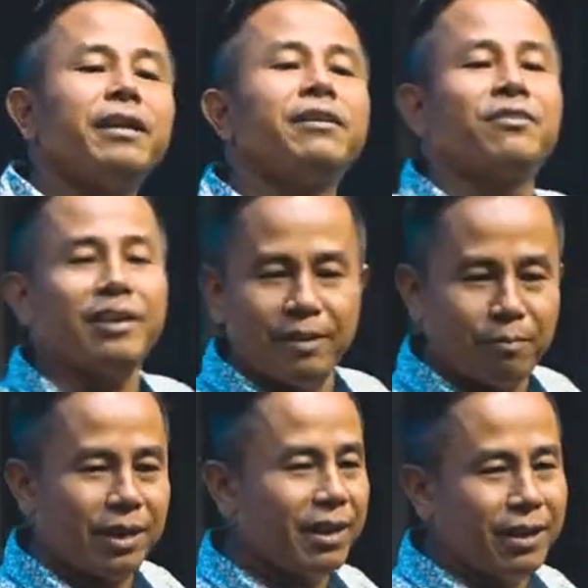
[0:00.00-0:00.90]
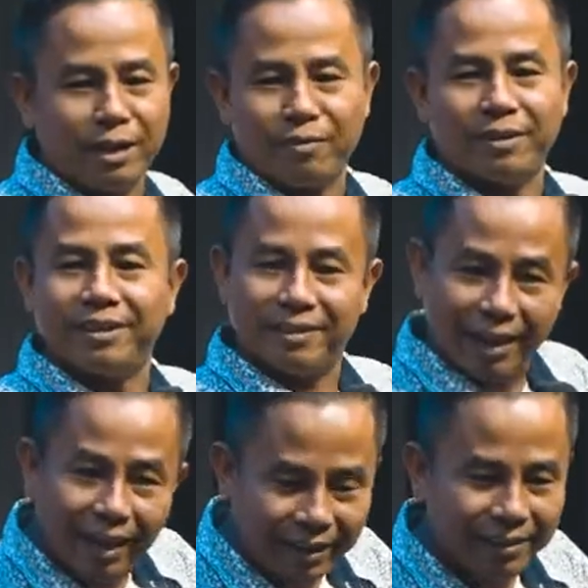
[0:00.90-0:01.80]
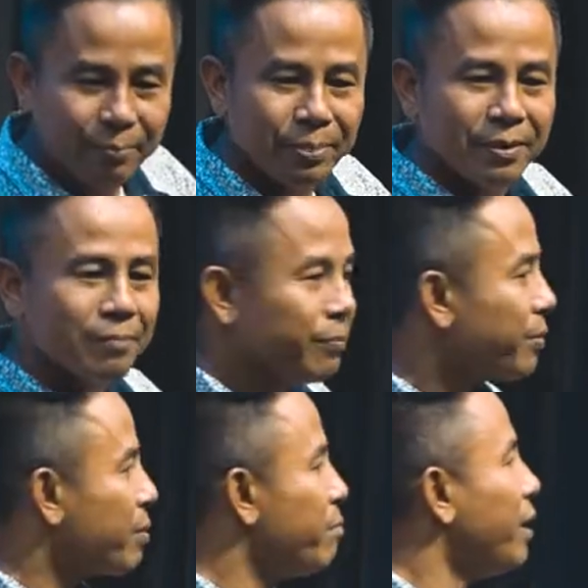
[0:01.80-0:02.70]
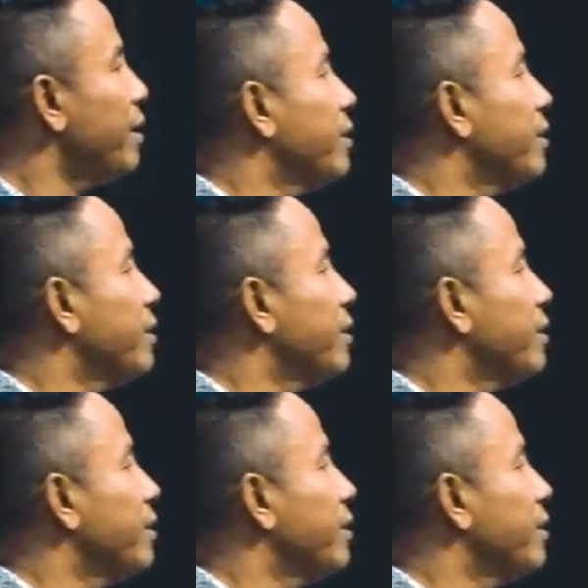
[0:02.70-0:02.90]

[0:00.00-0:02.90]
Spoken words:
in the city. My dad never did that. But